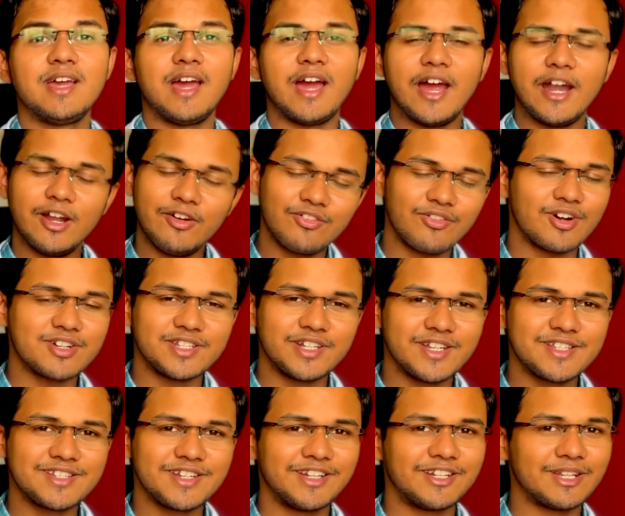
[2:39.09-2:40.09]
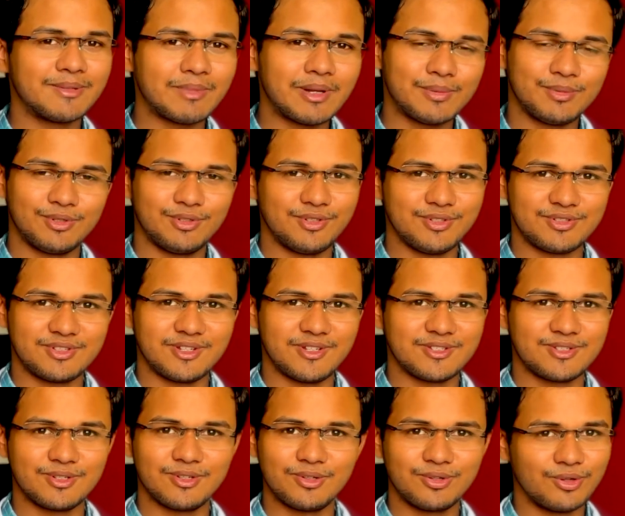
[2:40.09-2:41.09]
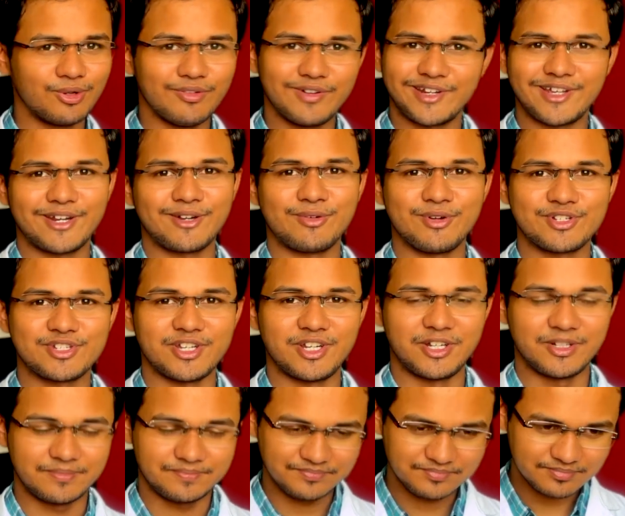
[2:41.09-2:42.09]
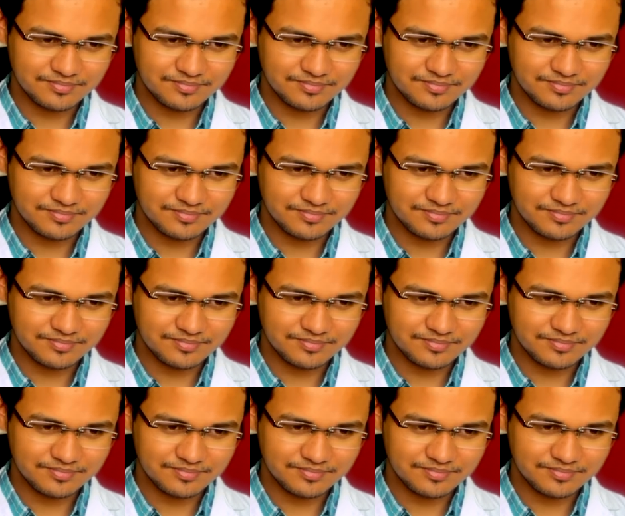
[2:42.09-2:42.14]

and of course it is written by Bolo sir so no one can question it